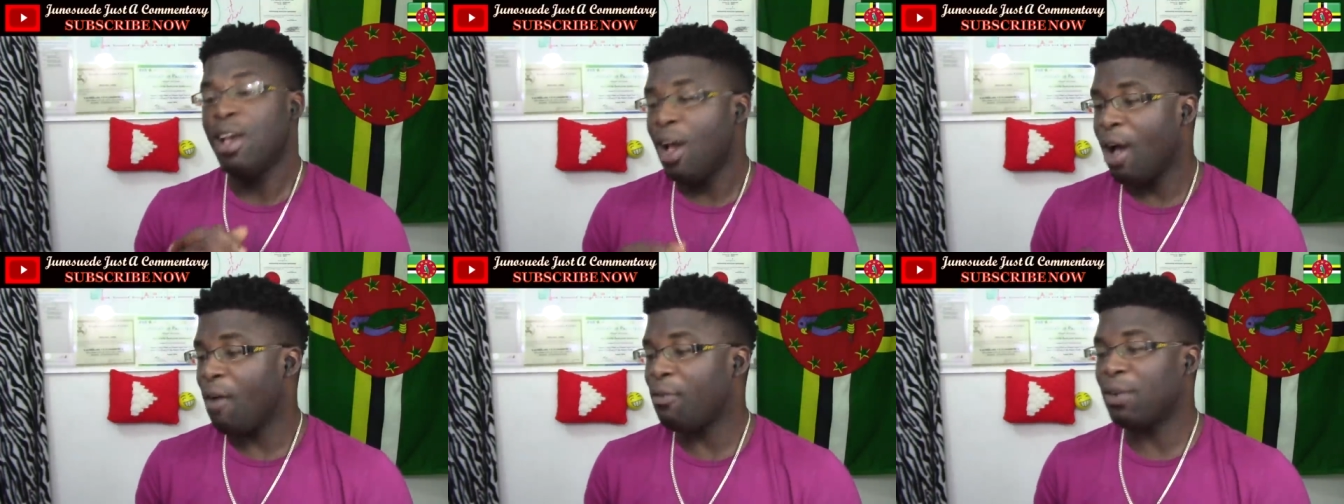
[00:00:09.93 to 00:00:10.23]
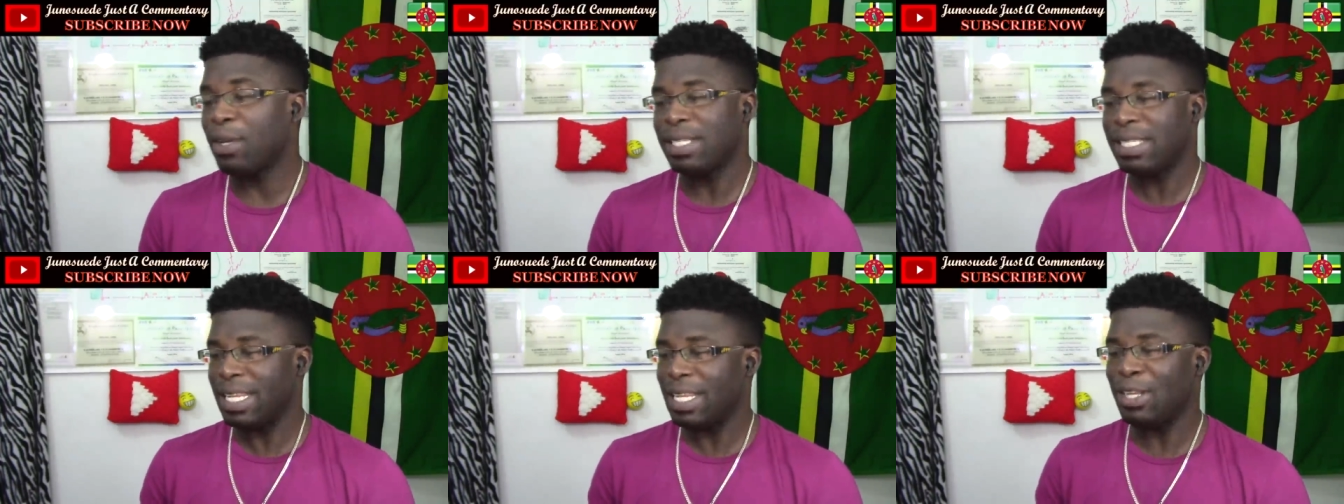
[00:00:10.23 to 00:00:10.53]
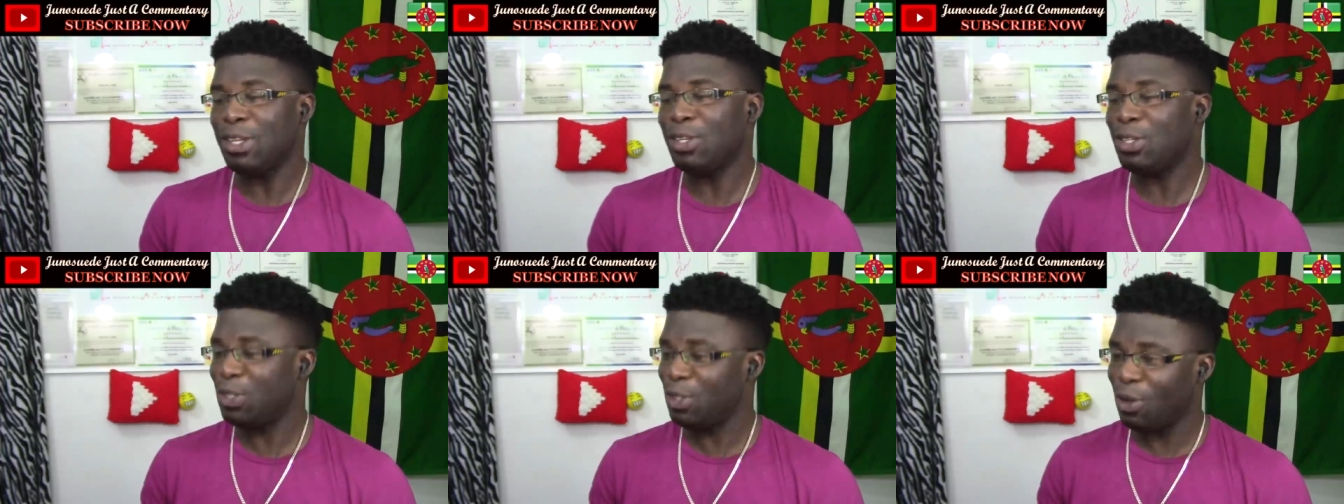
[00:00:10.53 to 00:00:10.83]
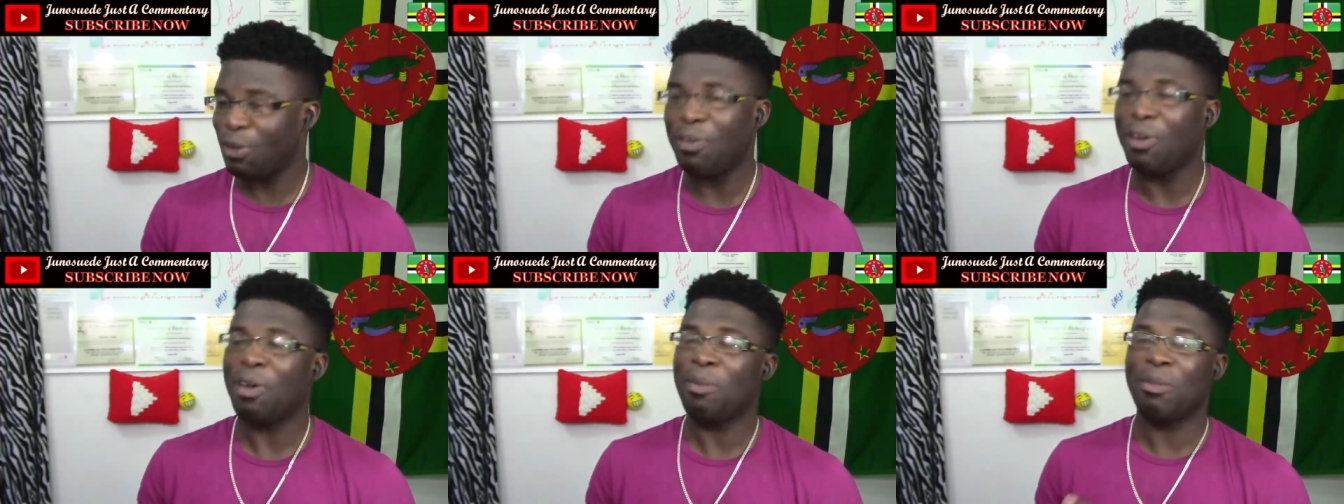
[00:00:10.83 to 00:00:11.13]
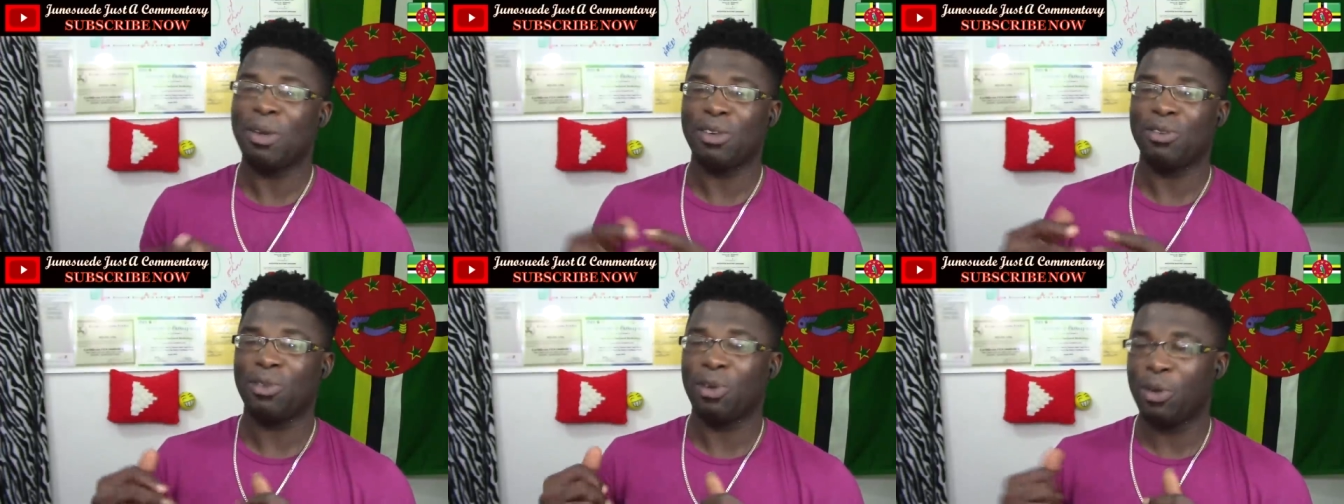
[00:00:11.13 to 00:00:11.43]
Of course, thank you so very
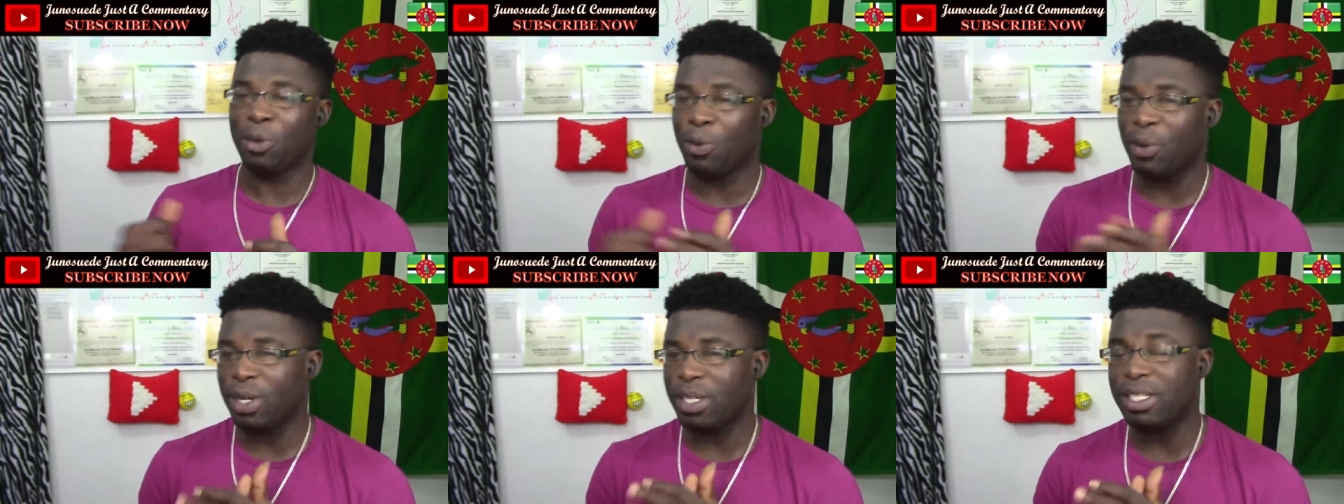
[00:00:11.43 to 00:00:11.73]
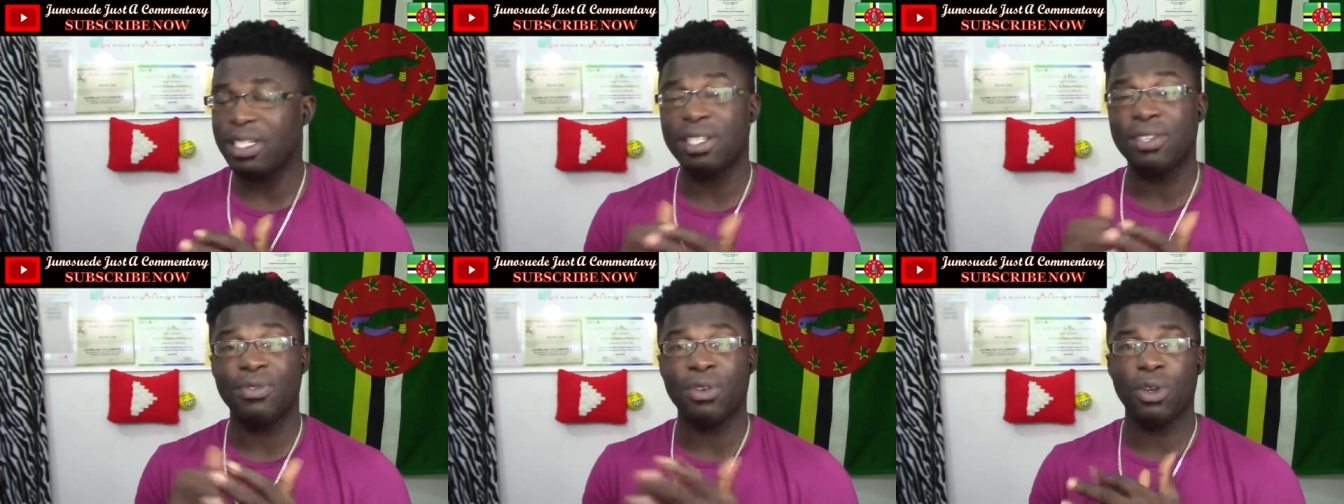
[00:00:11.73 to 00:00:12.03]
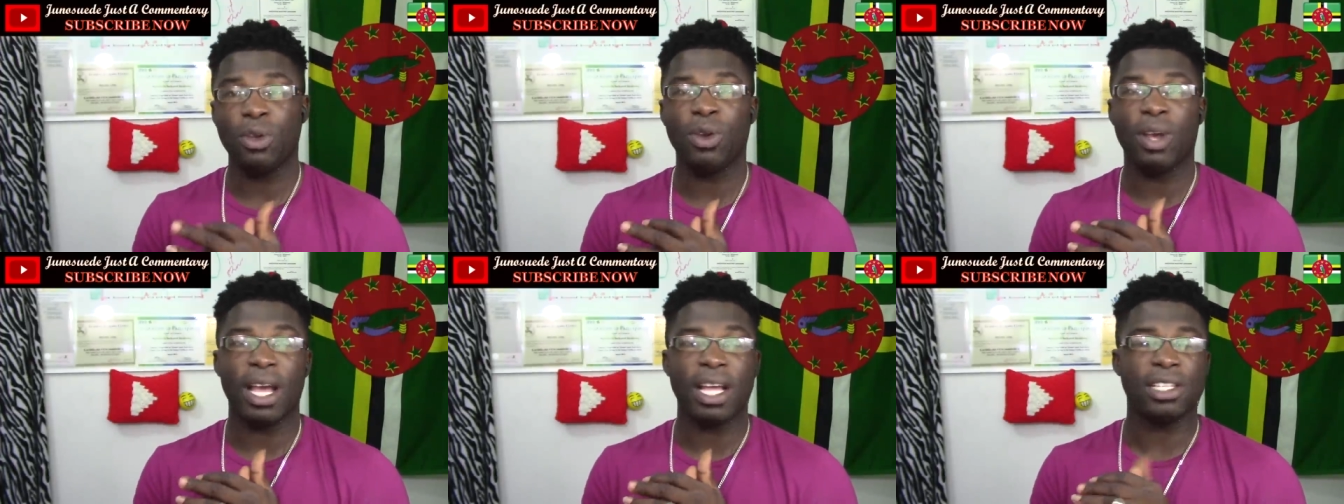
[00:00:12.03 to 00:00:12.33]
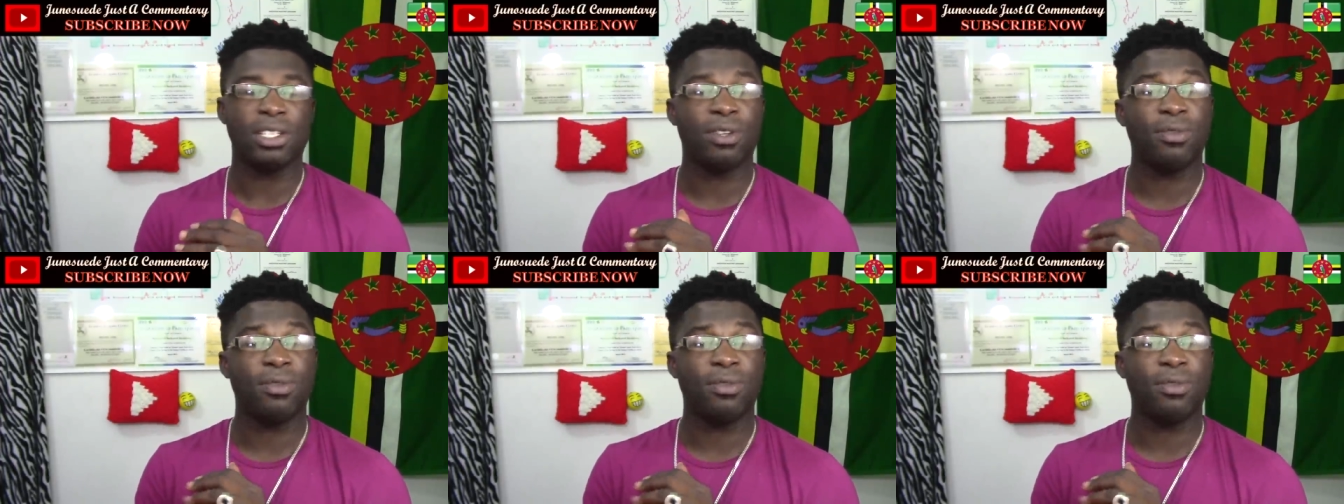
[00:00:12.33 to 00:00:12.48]
much for requesting this video guys.